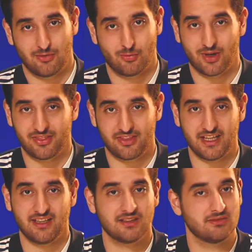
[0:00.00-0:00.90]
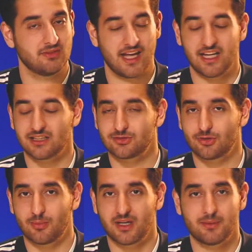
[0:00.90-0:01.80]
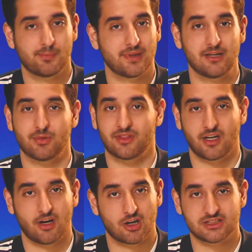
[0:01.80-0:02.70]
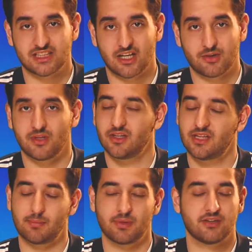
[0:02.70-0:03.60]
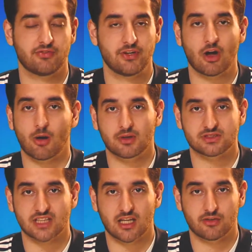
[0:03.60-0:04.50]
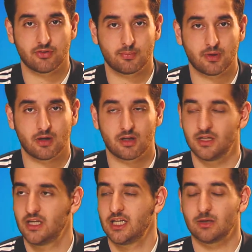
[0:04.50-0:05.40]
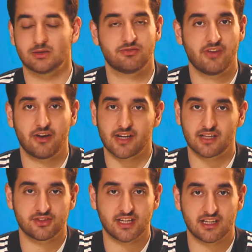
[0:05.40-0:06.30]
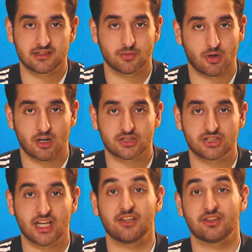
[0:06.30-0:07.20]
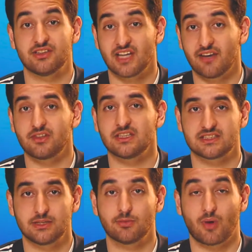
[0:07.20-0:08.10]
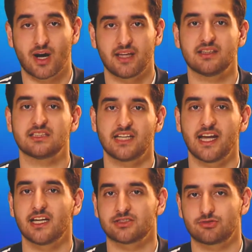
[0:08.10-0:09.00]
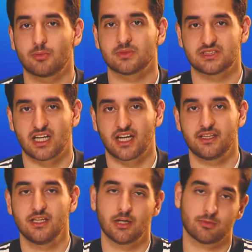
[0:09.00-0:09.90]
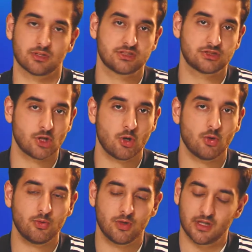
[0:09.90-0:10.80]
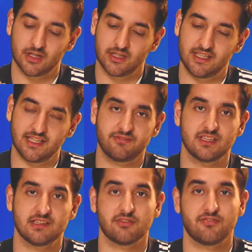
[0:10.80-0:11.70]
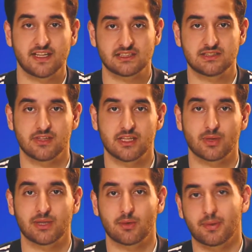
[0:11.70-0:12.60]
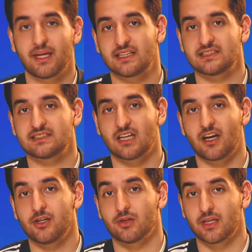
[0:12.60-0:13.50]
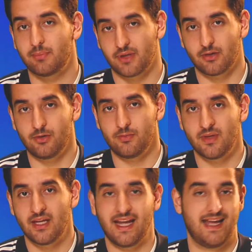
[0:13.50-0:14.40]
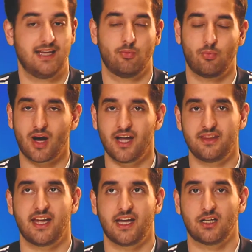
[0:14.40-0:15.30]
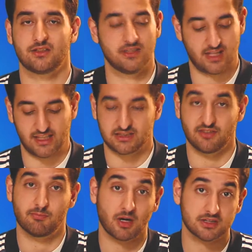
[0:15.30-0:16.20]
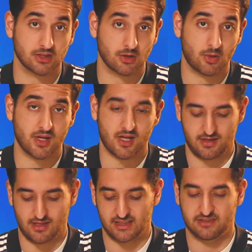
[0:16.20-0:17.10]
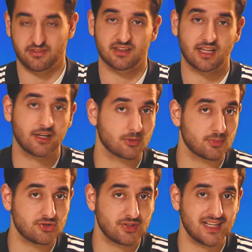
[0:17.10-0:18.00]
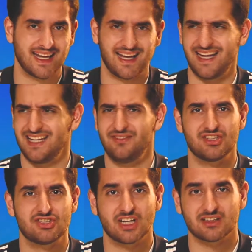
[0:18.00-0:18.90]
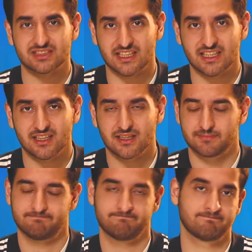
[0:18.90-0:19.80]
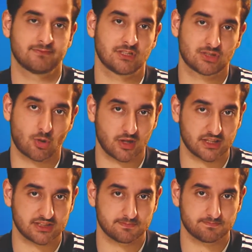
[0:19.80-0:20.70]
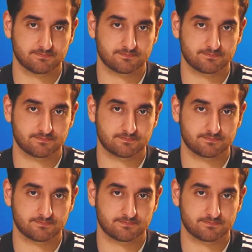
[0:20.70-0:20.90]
One thing, AS Roma played with their hearts out. They played a phenomenal style of football. It was very entertaining to watch, and you could definitely see why this AS Roma side were so gifted defensively when they were playing at the Stadio Olimpico, and why they held the likes of Barcelona, the likes of Atletico Madrid, and even Chelsea scoreless.